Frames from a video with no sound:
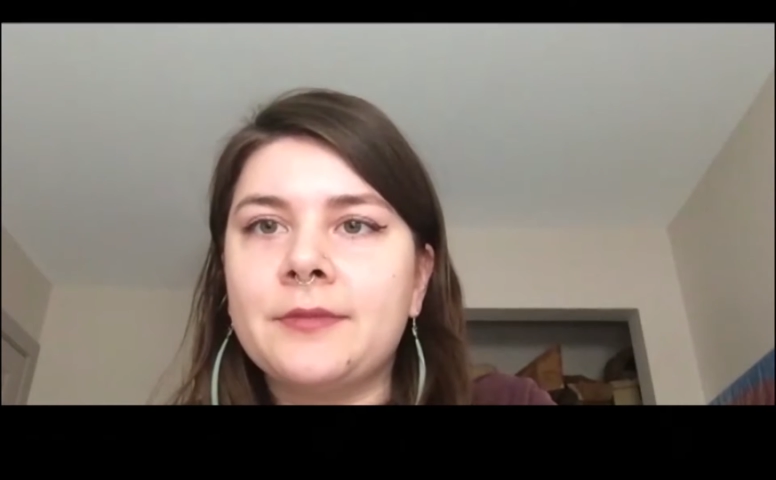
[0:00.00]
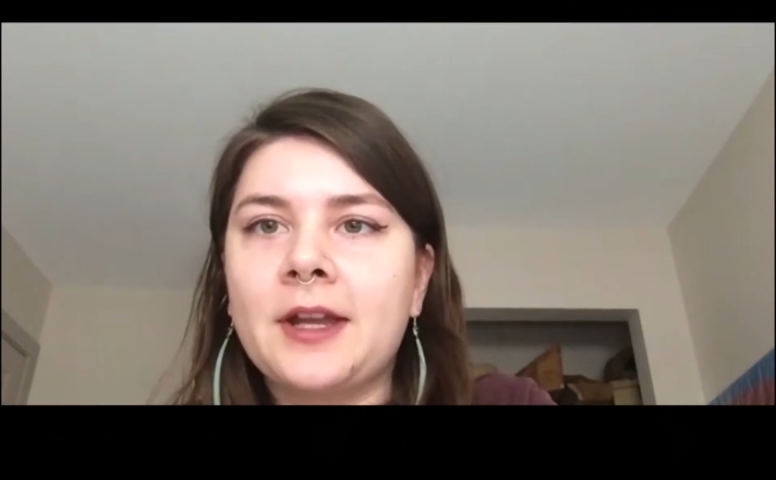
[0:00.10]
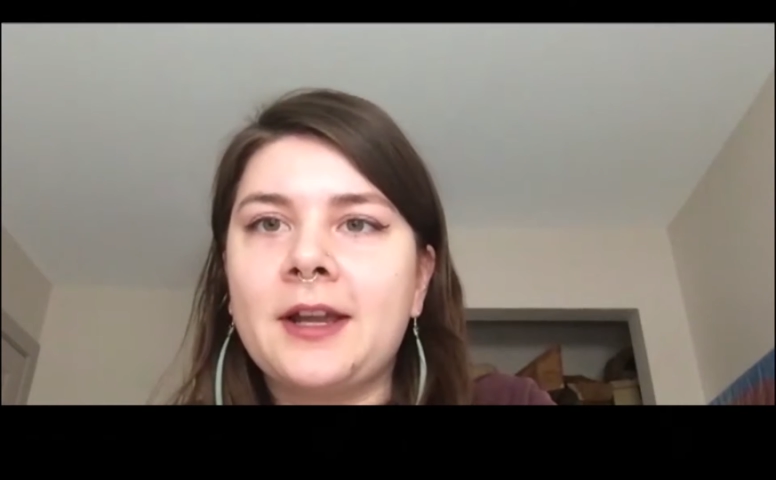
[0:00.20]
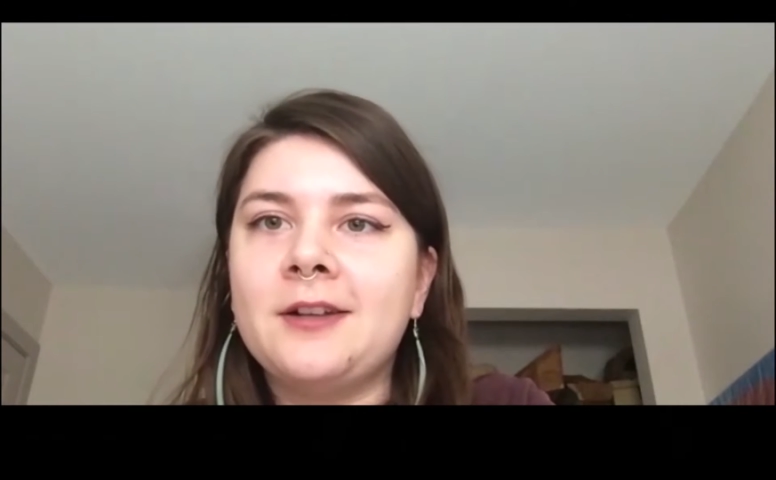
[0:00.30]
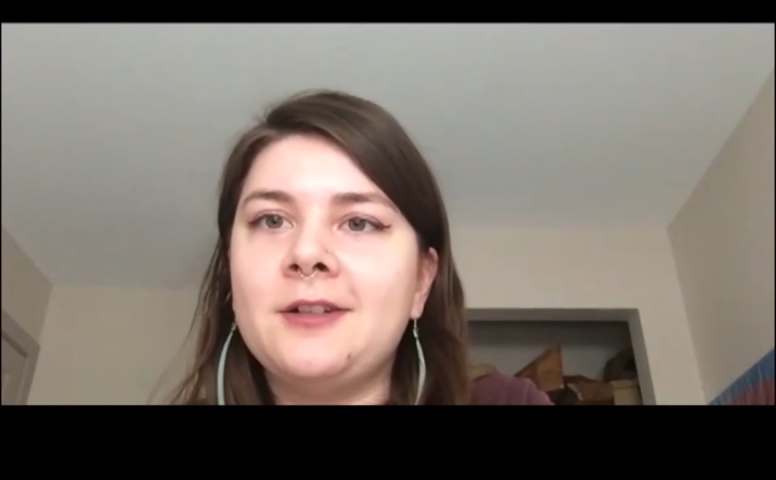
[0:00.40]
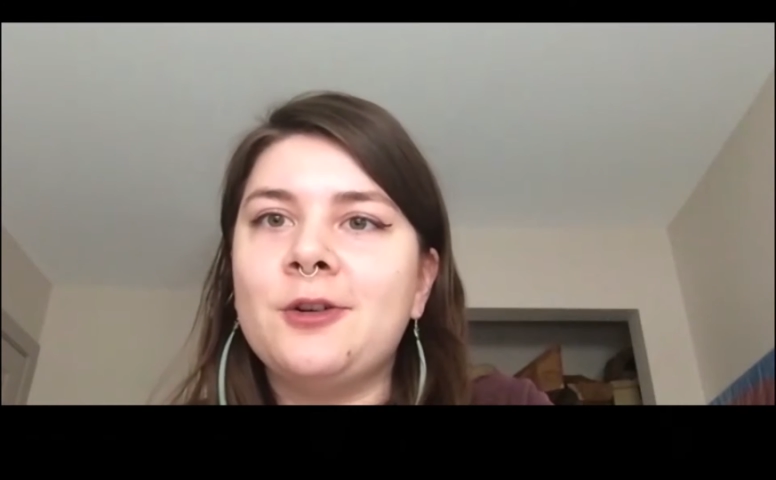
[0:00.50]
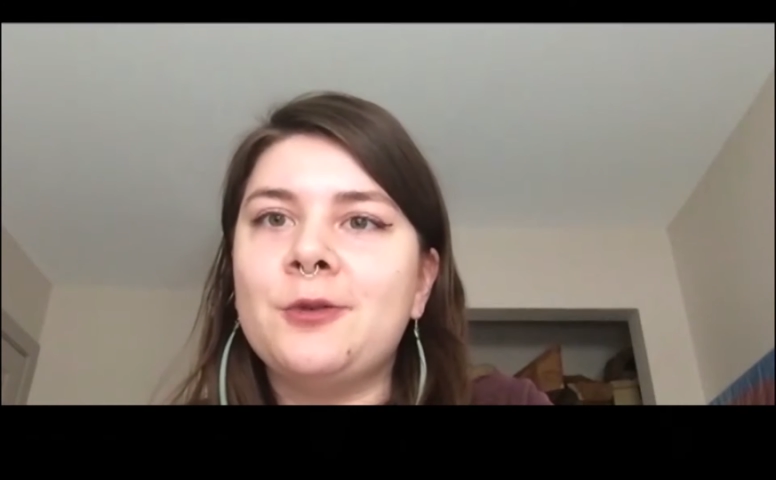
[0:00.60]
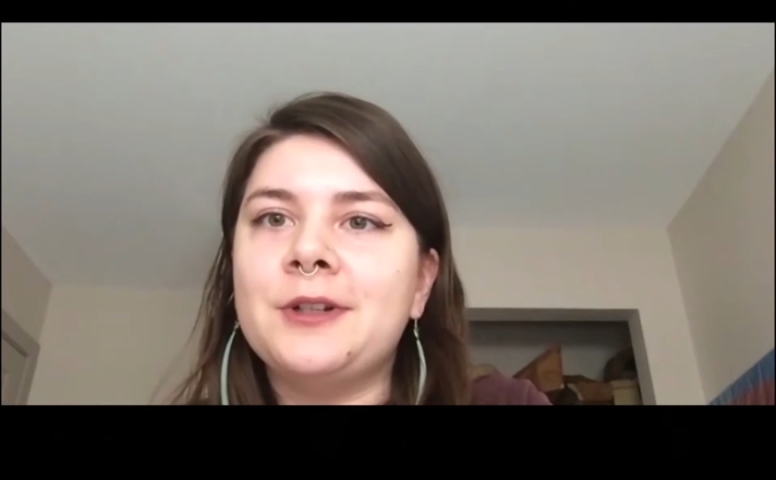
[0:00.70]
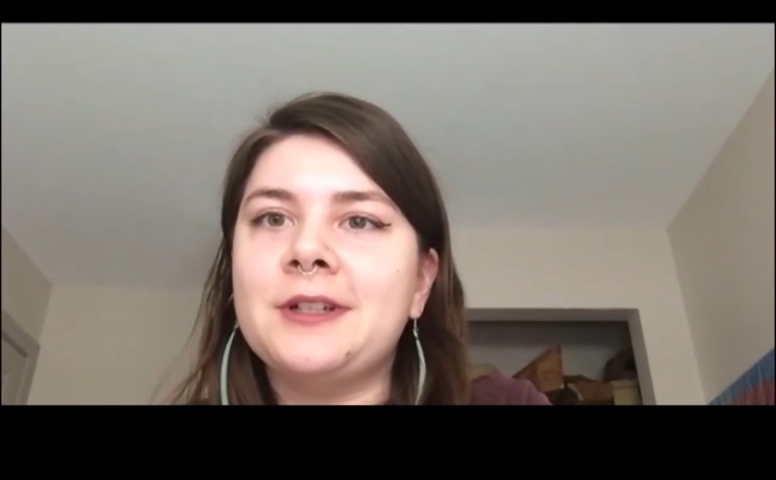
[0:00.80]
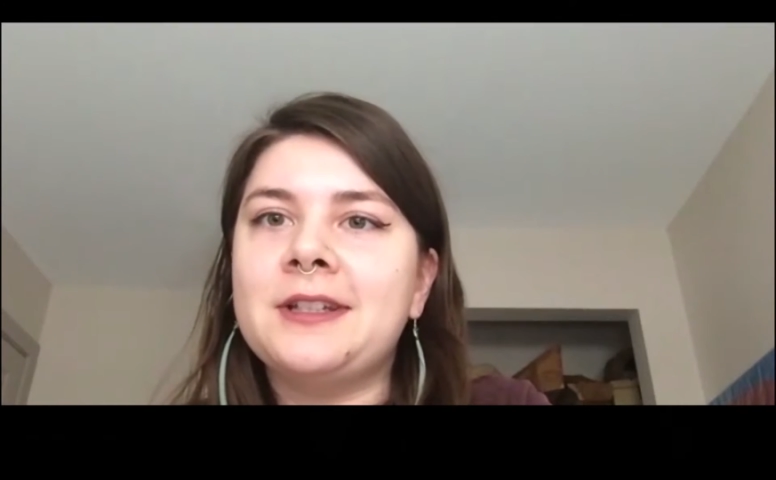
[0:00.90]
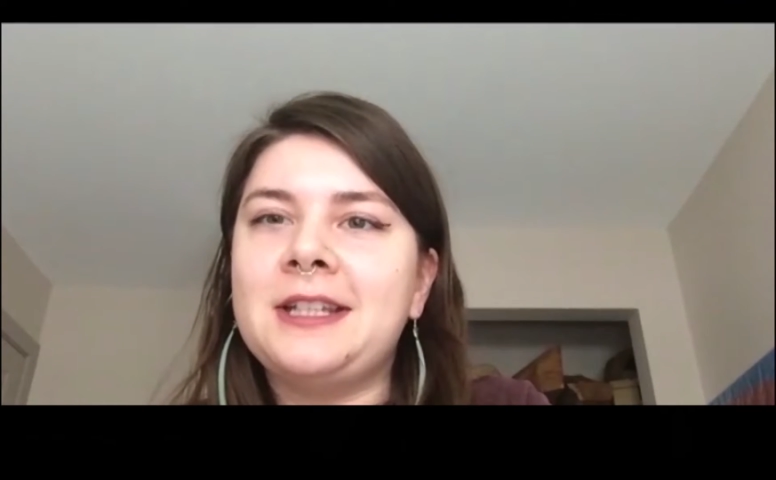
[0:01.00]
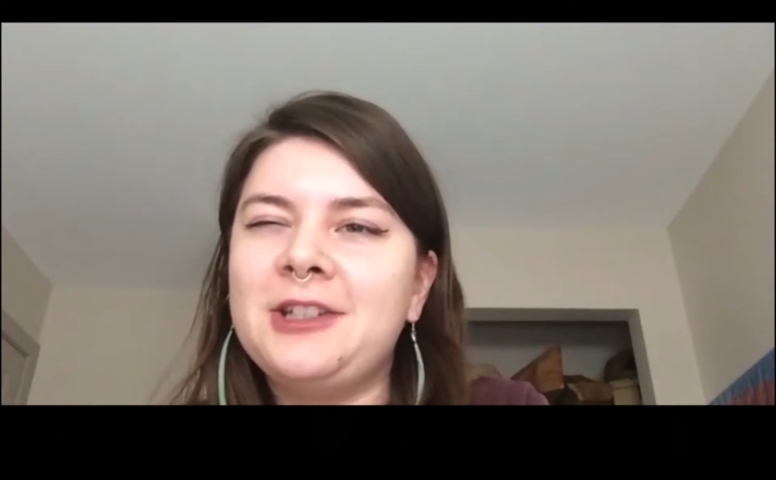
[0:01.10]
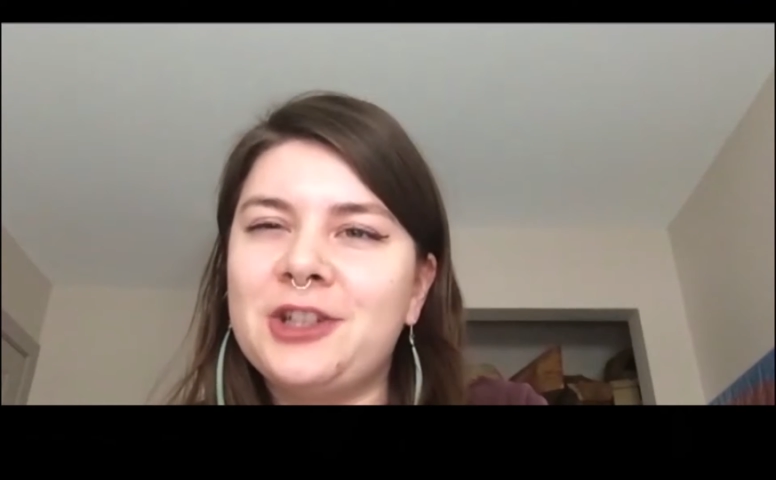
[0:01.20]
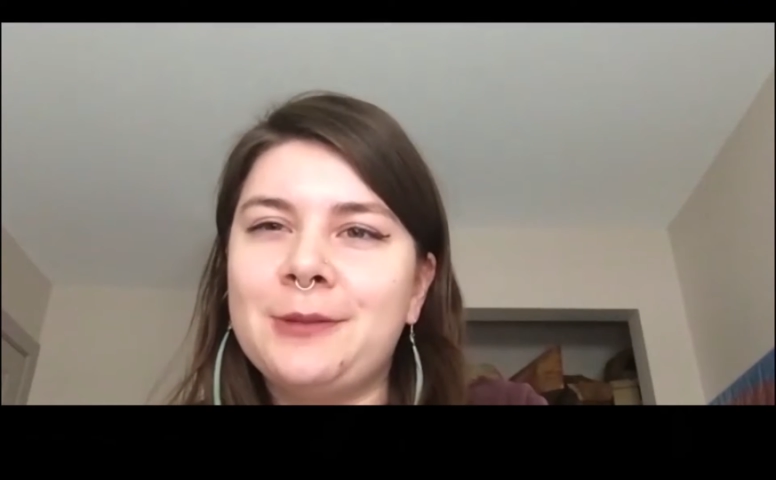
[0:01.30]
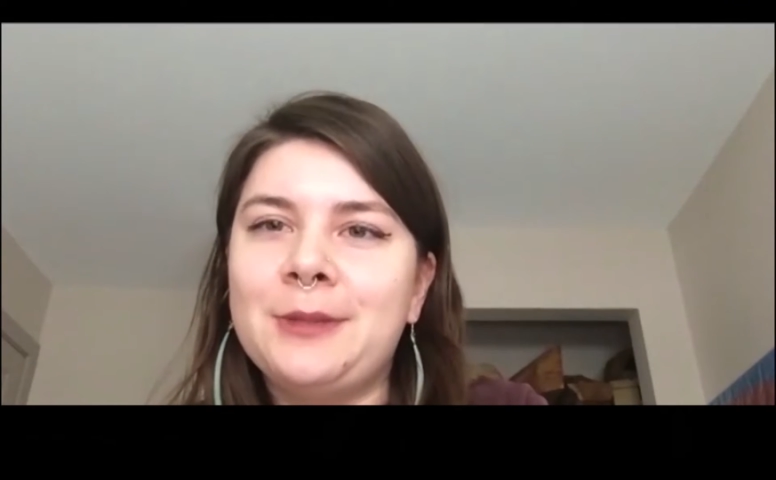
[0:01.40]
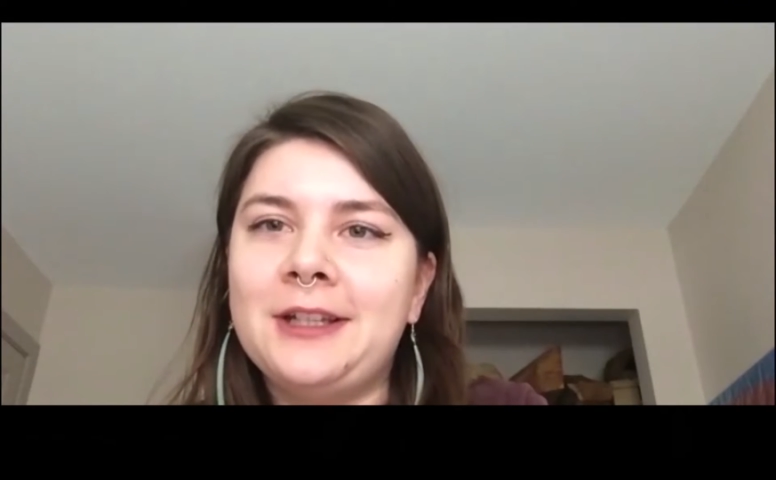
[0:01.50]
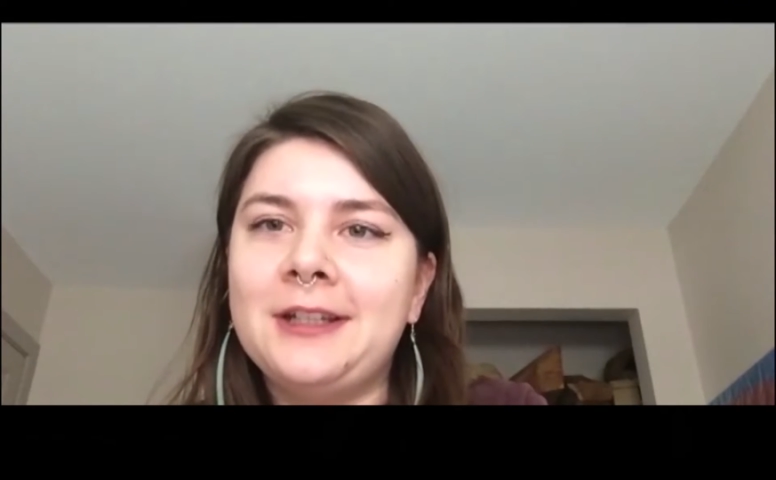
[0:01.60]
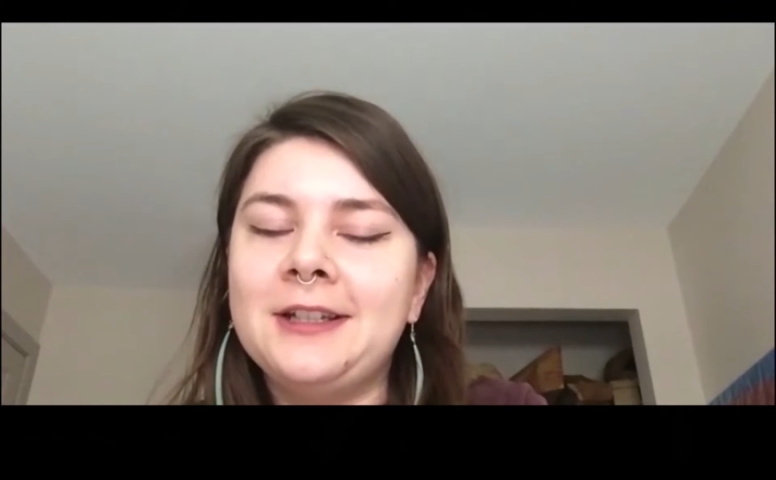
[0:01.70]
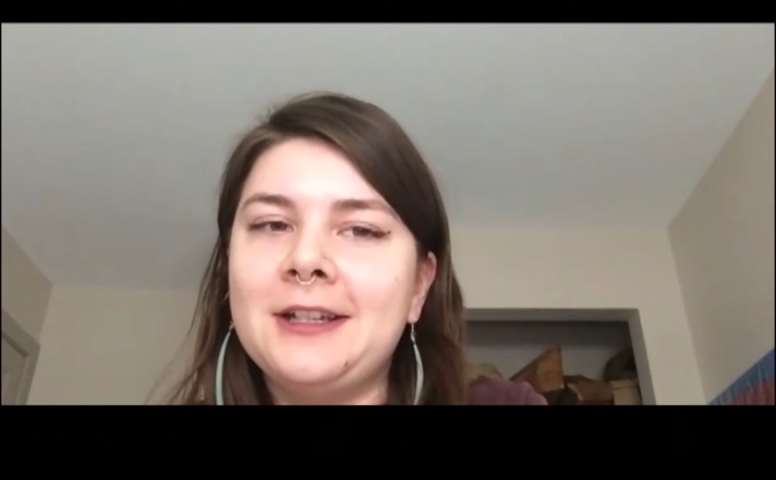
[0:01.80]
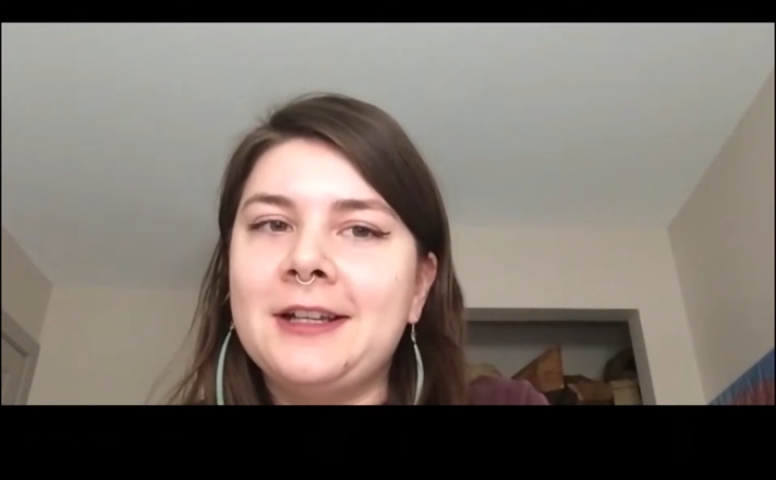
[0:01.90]
I had no one teaching
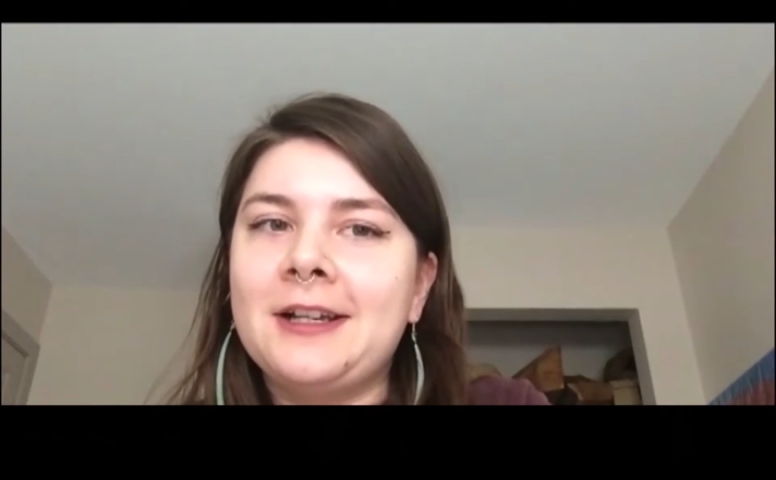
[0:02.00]
me.